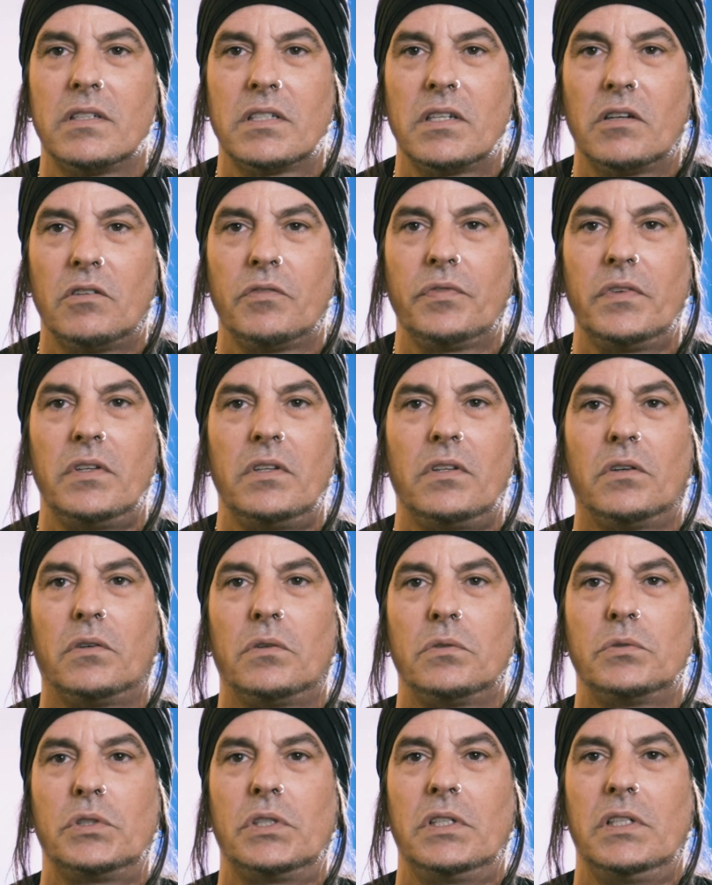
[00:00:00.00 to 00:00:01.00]

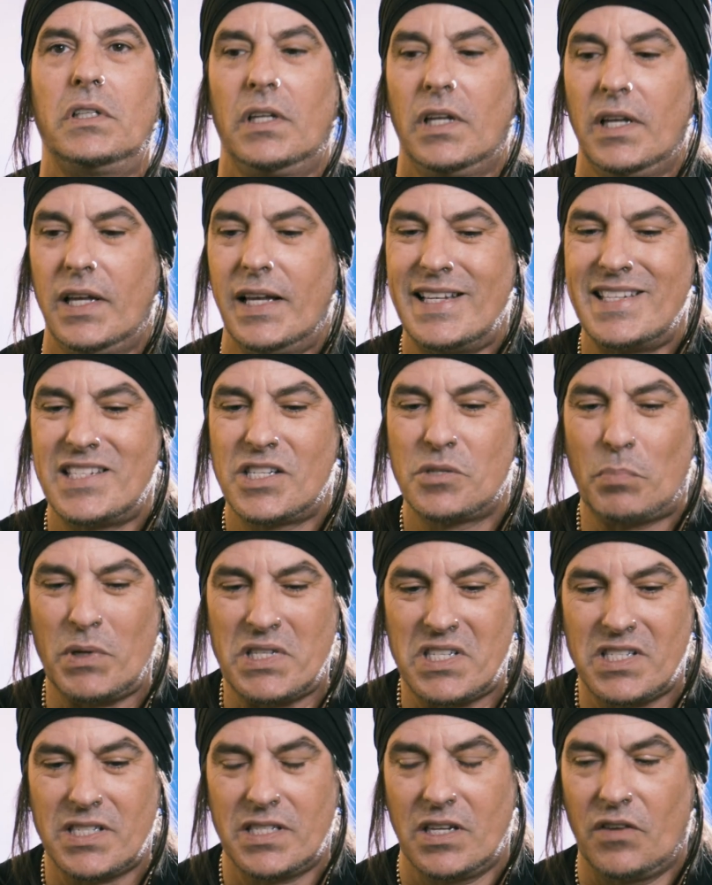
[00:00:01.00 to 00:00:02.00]
self-indulgent,
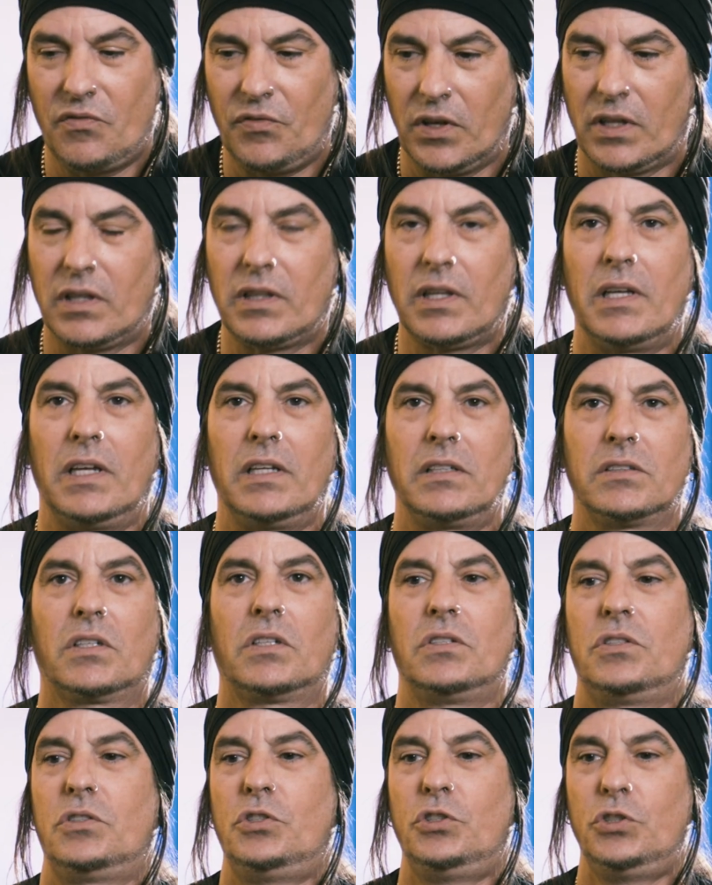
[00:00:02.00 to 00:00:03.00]
specific things,
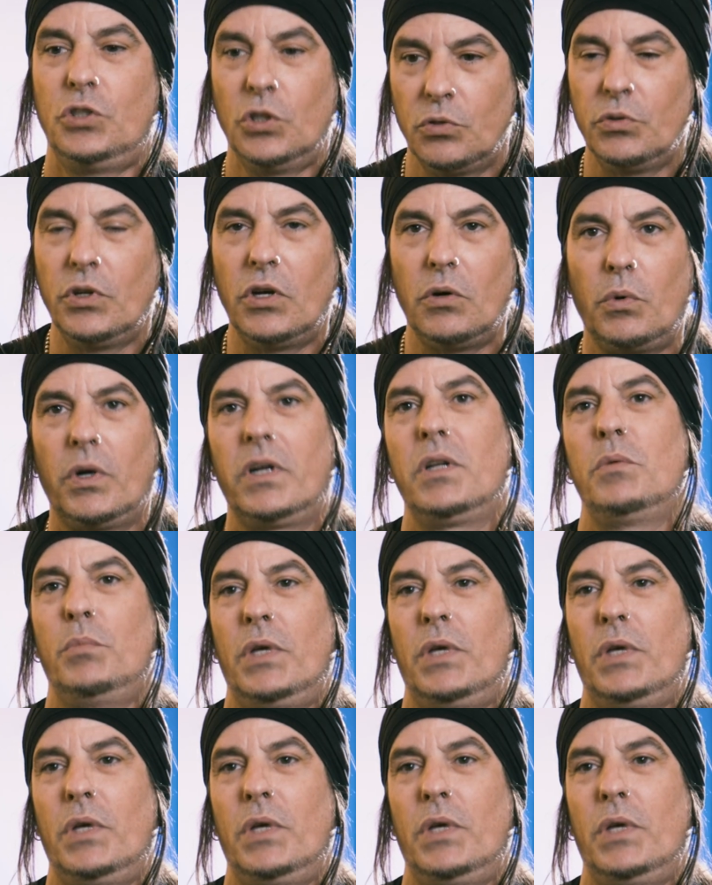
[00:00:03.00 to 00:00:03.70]
because you'll know what it